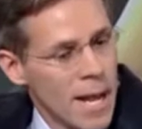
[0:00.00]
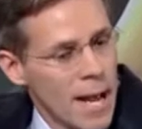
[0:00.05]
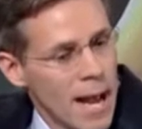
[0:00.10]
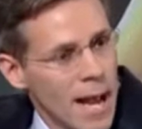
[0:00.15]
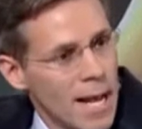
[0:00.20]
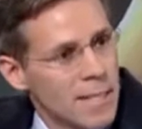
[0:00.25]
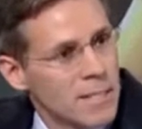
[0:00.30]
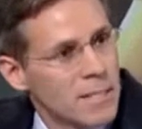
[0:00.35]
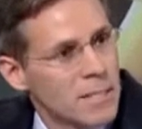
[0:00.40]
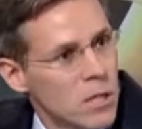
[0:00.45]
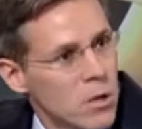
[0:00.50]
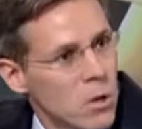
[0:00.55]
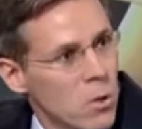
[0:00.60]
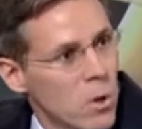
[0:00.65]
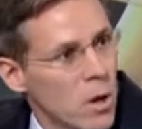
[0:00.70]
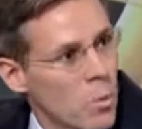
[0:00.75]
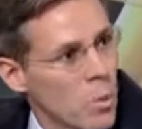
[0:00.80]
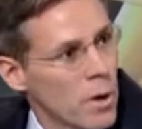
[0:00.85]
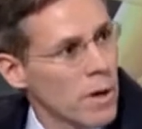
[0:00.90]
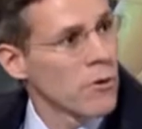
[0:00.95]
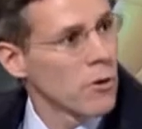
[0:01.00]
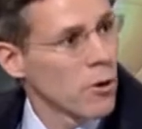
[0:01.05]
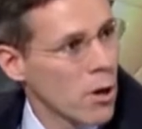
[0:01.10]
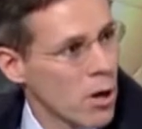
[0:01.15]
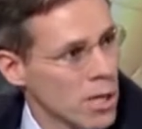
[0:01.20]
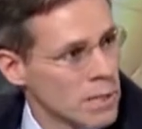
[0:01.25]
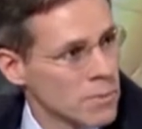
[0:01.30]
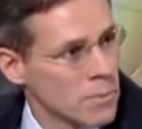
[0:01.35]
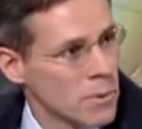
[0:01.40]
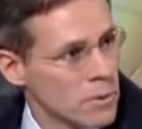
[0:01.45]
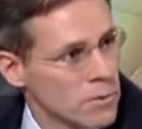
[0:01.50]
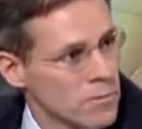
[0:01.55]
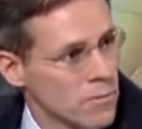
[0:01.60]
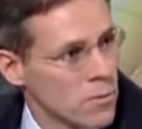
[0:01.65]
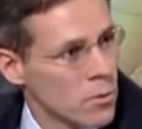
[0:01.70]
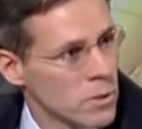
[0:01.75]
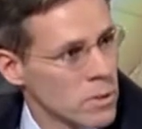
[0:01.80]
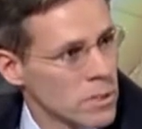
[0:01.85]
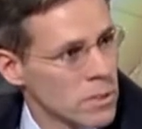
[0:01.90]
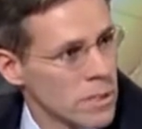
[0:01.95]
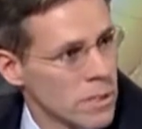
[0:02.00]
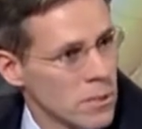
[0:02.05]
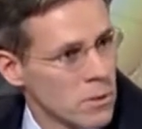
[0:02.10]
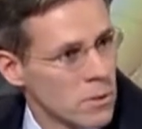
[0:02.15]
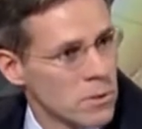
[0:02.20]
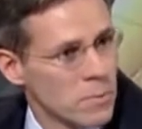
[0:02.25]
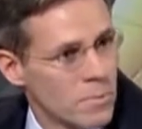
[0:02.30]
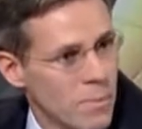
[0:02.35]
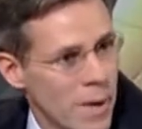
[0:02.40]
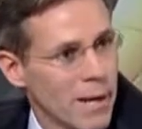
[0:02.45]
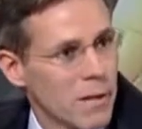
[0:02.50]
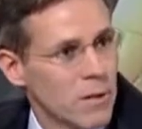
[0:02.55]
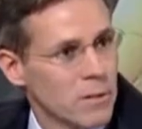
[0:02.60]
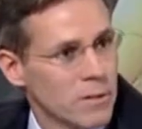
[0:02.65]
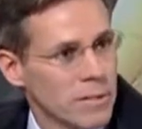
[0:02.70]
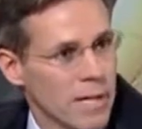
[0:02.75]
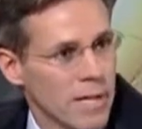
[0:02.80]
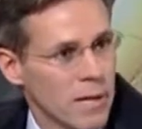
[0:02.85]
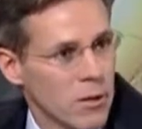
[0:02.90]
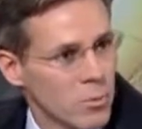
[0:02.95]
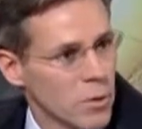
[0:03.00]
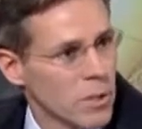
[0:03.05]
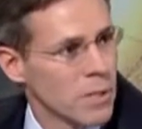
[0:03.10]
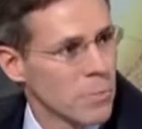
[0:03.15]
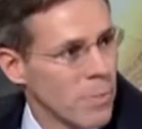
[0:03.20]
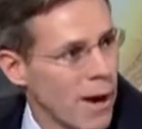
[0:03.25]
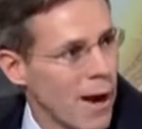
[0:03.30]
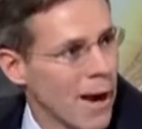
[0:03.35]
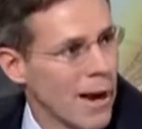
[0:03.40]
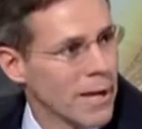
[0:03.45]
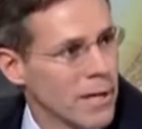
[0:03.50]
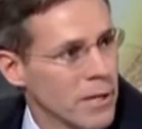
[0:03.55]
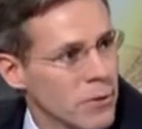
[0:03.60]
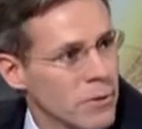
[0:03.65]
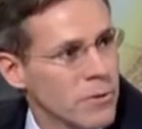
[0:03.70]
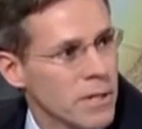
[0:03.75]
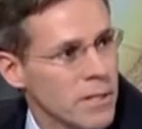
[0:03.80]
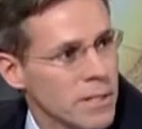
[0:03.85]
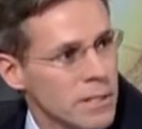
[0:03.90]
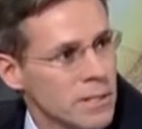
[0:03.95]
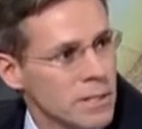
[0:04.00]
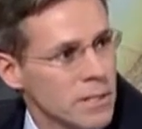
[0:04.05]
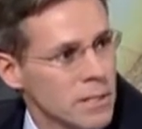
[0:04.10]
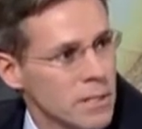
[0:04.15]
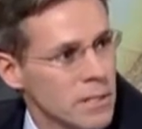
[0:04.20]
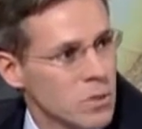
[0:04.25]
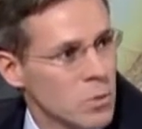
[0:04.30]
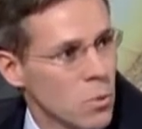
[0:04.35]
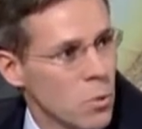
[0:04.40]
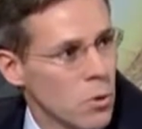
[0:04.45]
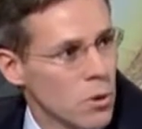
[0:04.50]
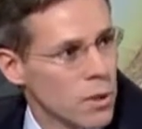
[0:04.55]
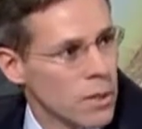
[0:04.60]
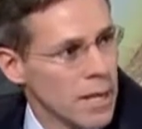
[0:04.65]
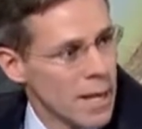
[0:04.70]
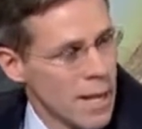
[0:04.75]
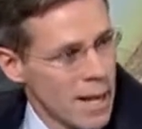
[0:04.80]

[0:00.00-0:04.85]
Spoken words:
And so one of their hospitals, Forest Hills Medical Center, really pioneered this work.